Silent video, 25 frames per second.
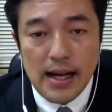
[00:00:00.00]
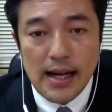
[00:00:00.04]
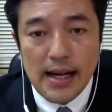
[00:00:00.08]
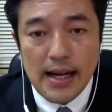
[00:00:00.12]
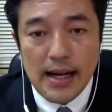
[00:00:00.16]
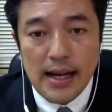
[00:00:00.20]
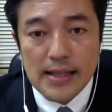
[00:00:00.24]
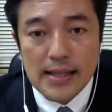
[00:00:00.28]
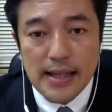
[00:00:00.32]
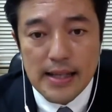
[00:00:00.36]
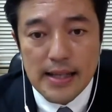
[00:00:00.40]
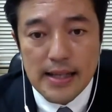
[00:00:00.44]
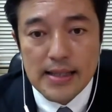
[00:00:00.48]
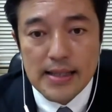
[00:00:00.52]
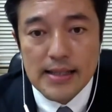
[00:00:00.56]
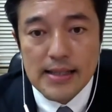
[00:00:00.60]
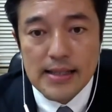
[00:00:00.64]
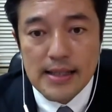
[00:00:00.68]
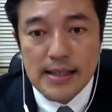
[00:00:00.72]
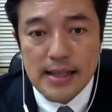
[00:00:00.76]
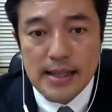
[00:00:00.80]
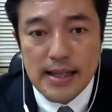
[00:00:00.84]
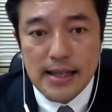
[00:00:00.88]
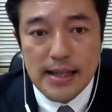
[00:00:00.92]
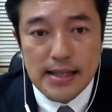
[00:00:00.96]
I
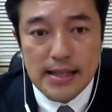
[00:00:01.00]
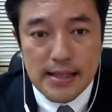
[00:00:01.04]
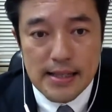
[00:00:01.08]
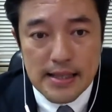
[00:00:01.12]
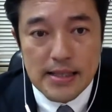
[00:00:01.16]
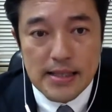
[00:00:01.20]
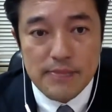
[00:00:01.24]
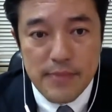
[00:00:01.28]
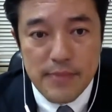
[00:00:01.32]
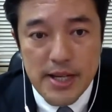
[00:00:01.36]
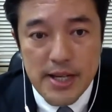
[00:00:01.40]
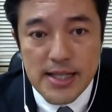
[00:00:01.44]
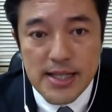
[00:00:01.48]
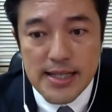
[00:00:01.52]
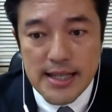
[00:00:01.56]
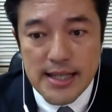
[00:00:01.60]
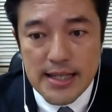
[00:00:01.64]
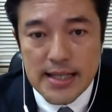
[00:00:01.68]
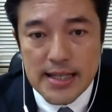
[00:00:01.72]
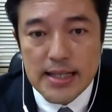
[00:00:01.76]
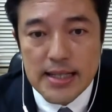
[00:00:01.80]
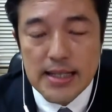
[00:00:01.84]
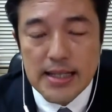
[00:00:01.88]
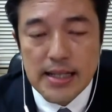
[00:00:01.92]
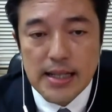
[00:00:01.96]
attend this
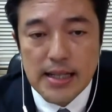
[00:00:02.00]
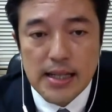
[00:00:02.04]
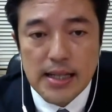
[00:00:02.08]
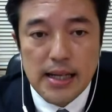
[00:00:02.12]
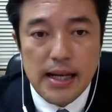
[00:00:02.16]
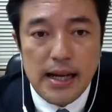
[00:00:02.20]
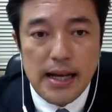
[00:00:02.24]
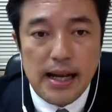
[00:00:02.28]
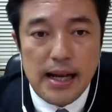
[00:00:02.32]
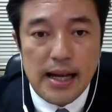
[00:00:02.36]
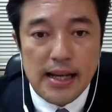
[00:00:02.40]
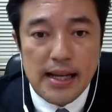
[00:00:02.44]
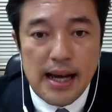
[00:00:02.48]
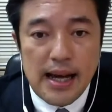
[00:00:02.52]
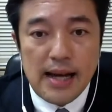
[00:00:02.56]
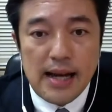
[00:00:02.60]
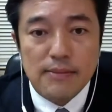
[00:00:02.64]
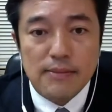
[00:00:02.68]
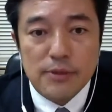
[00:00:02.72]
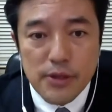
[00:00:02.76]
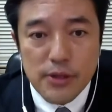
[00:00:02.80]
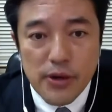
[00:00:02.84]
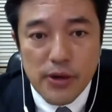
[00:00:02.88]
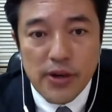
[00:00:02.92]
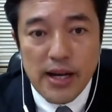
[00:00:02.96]
meeting. And
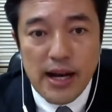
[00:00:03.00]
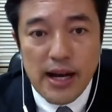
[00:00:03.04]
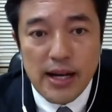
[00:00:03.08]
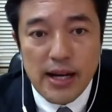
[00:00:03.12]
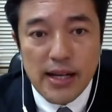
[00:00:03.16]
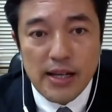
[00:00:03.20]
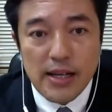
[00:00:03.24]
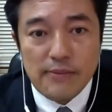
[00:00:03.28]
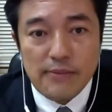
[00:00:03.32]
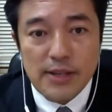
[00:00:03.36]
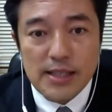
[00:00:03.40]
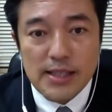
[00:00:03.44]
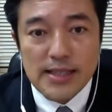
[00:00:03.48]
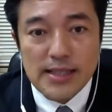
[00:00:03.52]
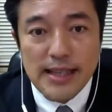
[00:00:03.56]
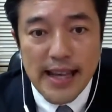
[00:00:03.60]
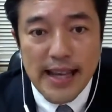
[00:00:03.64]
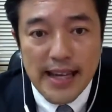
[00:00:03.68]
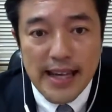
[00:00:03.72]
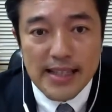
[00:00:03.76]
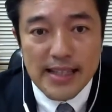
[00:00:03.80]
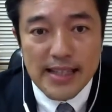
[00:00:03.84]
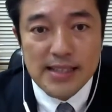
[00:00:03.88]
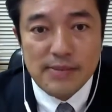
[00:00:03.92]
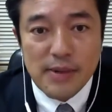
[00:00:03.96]
I'm sorry I'm a little bit
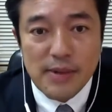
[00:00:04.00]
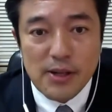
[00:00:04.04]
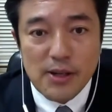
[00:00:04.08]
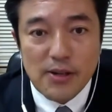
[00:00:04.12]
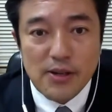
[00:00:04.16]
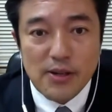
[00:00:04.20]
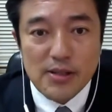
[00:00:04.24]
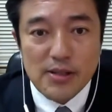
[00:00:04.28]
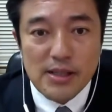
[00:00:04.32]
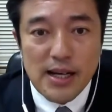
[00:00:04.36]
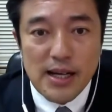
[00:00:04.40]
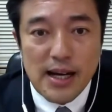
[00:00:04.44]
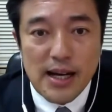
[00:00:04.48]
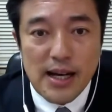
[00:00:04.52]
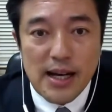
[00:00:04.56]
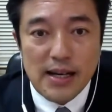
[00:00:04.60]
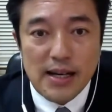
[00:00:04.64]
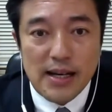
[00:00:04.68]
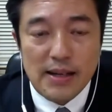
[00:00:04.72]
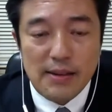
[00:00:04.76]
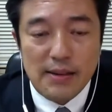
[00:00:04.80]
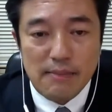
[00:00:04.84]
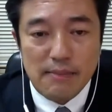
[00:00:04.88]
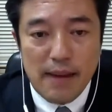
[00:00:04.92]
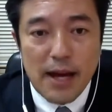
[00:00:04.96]
late because
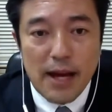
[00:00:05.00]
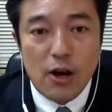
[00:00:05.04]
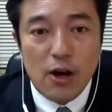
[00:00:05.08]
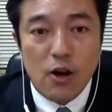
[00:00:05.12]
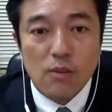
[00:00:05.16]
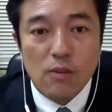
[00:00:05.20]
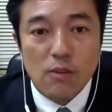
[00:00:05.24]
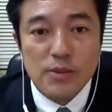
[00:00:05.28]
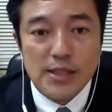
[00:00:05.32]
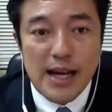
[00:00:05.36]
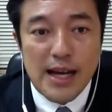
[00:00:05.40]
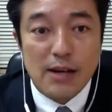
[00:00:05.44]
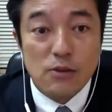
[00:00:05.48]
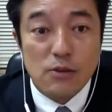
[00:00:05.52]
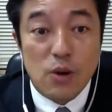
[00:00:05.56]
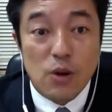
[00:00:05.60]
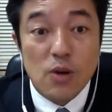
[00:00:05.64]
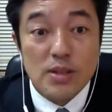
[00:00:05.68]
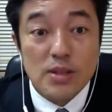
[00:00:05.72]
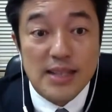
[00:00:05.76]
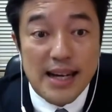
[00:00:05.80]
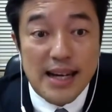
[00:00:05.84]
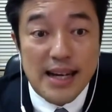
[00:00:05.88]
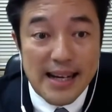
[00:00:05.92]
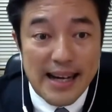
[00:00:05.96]
my hometown,
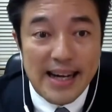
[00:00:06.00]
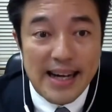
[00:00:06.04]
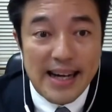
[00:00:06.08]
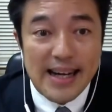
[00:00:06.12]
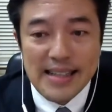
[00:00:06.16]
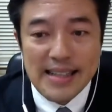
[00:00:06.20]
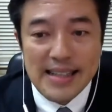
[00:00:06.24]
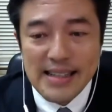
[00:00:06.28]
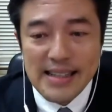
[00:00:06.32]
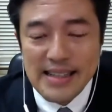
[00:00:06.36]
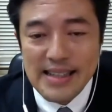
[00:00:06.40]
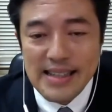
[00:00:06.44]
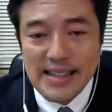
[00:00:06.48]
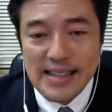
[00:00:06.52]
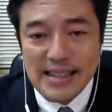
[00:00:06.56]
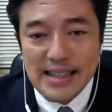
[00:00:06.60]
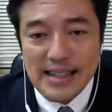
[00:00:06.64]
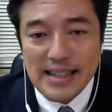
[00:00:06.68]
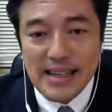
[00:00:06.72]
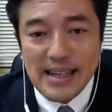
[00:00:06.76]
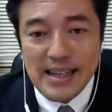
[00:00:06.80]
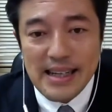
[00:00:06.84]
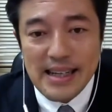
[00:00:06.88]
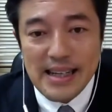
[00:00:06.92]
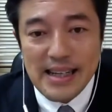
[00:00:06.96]
Osaka,
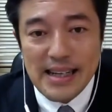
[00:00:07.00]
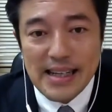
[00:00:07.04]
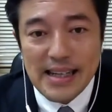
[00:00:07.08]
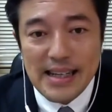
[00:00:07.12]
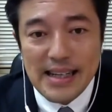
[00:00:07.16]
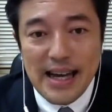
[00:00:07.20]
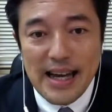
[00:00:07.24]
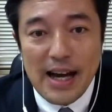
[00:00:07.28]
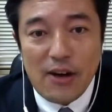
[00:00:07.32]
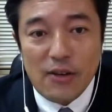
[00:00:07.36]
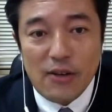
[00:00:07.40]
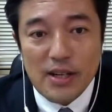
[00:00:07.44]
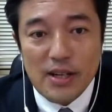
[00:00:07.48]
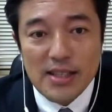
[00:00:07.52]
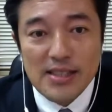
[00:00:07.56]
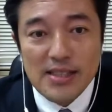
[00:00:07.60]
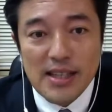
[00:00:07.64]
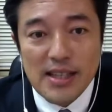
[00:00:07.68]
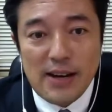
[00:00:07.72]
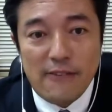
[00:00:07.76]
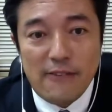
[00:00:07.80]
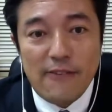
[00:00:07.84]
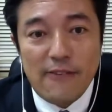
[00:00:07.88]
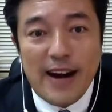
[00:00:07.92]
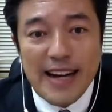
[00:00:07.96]
now
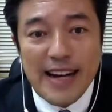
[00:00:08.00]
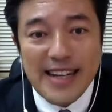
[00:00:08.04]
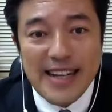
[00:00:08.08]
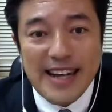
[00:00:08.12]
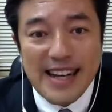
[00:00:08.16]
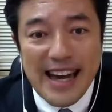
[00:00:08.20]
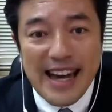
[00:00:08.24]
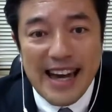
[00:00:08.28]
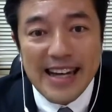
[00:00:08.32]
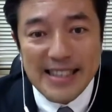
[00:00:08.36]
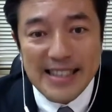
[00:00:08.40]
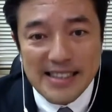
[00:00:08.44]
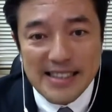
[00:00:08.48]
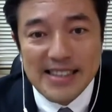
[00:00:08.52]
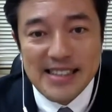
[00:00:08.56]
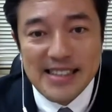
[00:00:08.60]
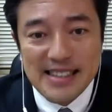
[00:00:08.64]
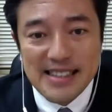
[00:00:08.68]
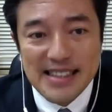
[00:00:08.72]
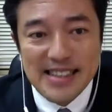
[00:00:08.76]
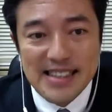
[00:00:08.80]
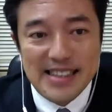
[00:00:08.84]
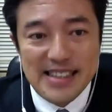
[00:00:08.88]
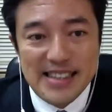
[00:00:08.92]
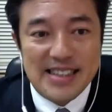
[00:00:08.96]
it's a Friday night.
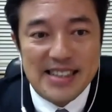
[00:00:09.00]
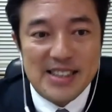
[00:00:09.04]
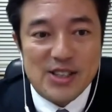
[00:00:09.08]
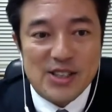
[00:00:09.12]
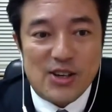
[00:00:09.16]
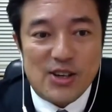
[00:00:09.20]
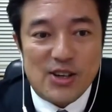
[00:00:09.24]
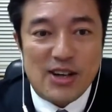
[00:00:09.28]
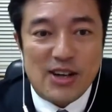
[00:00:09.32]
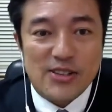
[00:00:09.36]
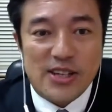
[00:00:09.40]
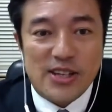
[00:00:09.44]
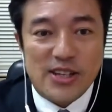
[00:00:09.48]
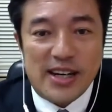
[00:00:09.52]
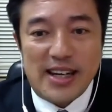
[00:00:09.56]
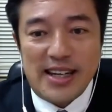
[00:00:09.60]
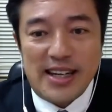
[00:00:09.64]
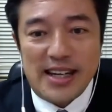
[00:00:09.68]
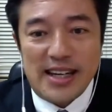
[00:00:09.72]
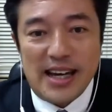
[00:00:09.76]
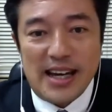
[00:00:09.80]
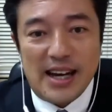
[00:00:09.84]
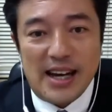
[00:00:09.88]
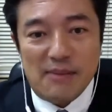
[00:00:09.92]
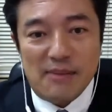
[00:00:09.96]
So
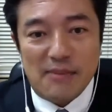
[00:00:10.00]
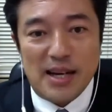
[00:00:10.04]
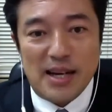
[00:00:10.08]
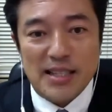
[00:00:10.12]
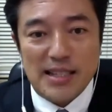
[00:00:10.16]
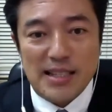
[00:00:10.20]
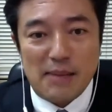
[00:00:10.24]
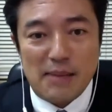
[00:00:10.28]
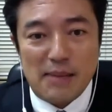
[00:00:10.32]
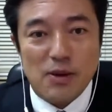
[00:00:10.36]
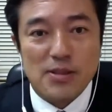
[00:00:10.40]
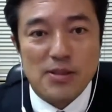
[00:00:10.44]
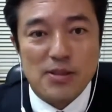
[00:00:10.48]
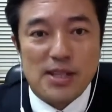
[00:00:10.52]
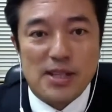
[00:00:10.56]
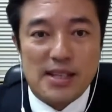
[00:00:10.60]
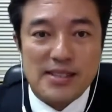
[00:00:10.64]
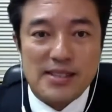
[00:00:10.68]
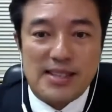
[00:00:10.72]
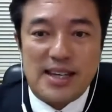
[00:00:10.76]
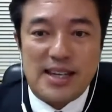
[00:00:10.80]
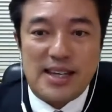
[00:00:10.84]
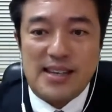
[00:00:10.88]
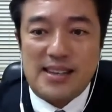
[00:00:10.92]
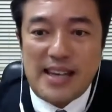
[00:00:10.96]
actually, my
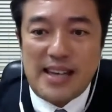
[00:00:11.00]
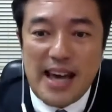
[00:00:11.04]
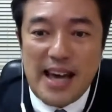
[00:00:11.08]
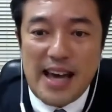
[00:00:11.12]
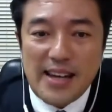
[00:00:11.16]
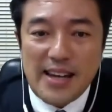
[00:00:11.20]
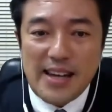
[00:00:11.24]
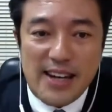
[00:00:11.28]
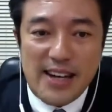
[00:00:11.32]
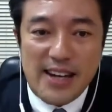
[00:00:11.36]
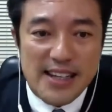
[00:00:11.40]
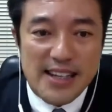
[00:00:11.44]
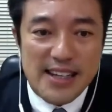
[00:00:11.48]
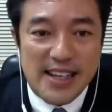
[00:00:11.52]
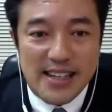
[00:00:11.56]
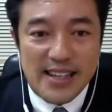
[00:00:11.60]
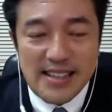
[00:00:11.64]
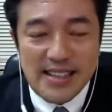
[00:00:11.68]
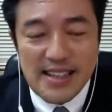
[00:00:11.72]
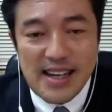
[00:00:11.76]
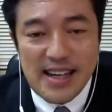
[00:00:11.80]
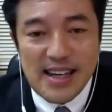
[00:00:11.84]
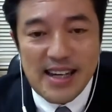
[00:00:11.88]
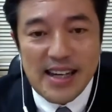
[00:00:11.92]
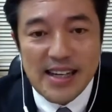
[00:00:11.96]
supporters get gathering
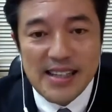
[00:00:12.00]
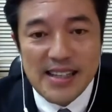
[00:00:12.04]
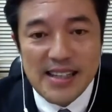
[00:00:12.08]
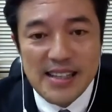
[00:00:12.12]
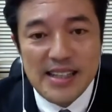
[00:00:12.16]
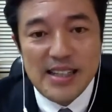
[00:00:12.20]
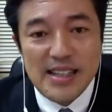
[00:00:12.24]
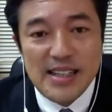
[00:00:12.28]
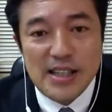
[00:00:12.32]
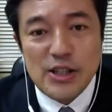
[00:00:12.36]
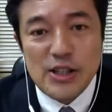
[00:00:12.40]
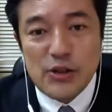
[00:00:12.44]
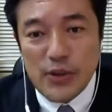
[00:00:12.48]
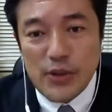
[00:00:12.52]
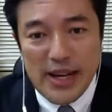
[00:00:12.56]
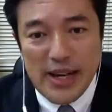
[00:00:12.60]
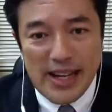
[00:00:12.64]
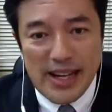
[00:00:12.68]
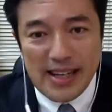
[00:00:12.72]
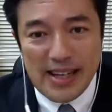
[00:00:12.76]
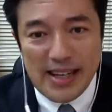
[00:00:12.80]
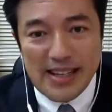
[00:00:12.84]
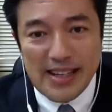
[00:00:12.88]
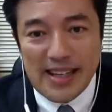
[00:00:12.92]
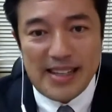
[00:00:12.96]
and
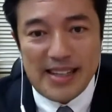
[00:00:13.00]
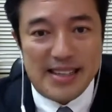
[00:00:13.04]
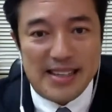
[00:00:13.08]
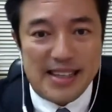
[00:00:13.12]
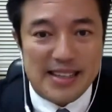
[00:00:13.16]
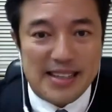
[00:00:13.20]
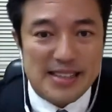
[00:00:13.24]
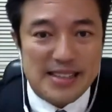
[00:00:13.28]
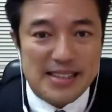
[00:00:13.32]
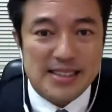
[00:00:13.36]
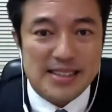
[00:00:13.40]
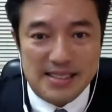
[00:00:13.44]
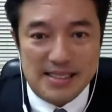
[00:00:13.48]
drink and